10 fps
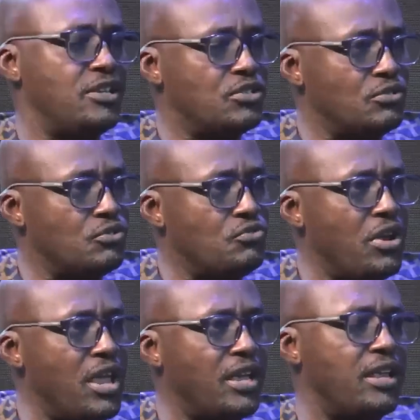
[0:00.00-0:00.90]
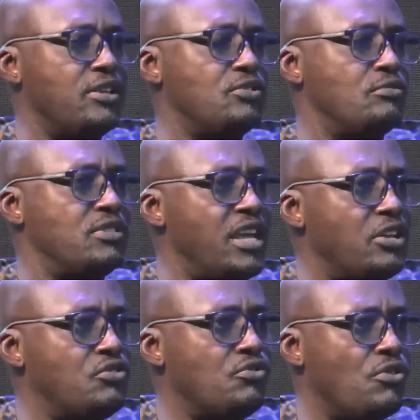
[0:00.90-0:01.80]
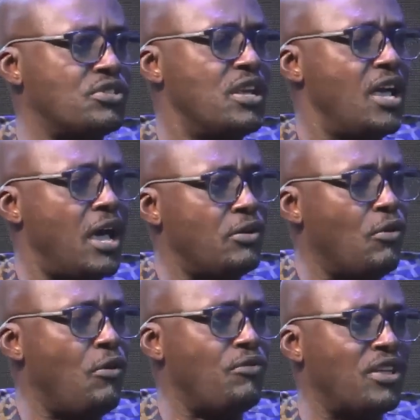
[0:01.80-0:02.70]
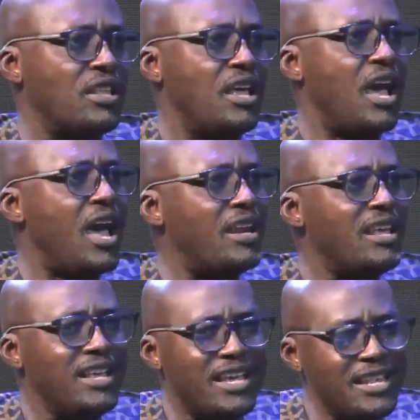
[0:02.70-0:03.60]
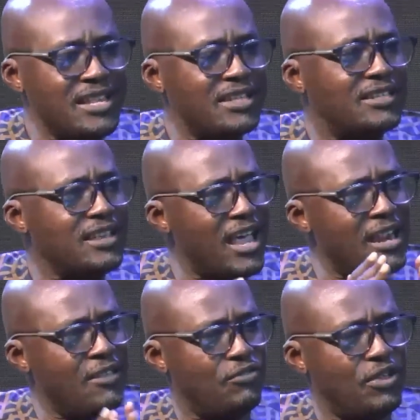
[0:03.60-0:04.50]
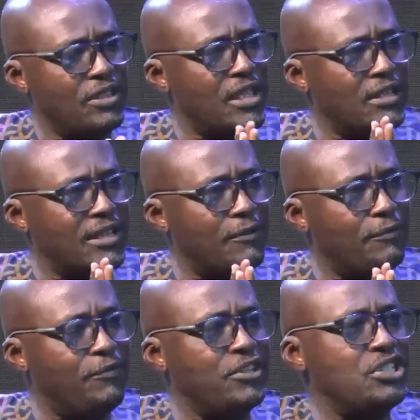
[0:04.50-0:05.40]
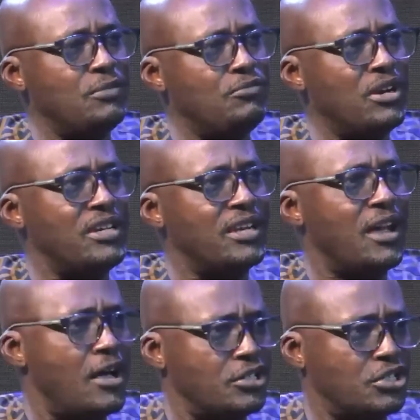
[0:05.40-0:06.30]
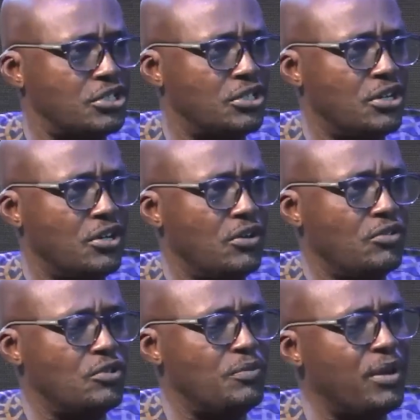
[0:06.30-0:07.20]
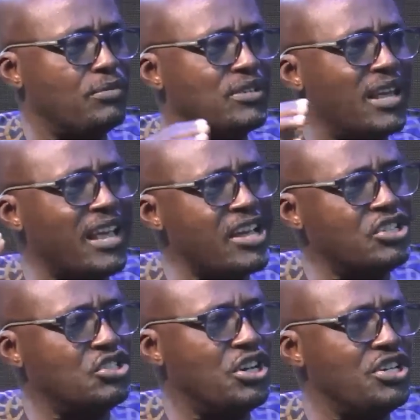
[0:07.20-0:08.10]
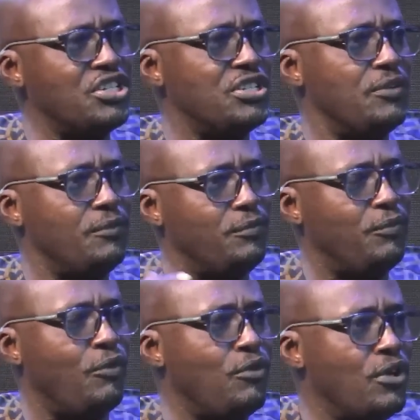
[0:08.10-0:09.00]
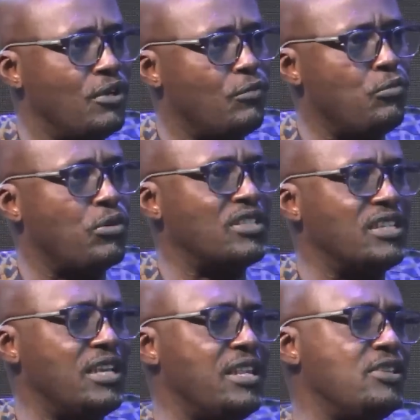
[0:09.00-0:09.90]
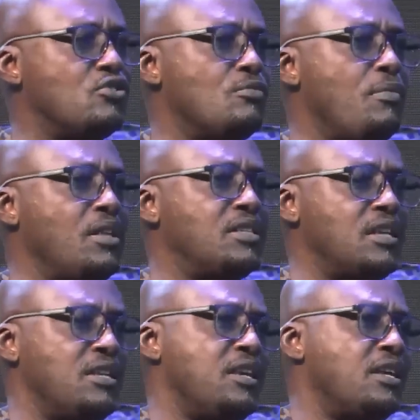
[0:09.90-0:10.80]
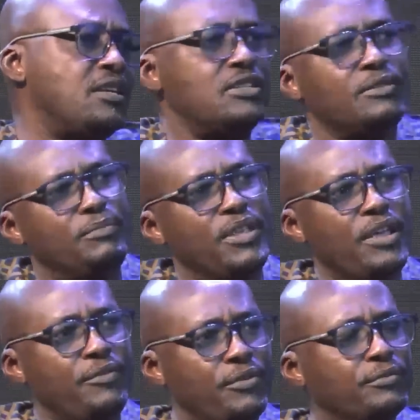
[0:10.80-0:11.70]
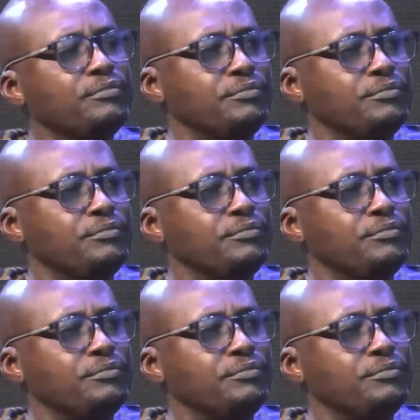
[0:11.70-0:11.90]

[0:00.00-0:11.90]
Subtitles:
He needs to drink, he needs to take drugs and all that. And he needs anything that can fetch him ready cash to be able to like exchange for what he needs to maintain the addictive behavior.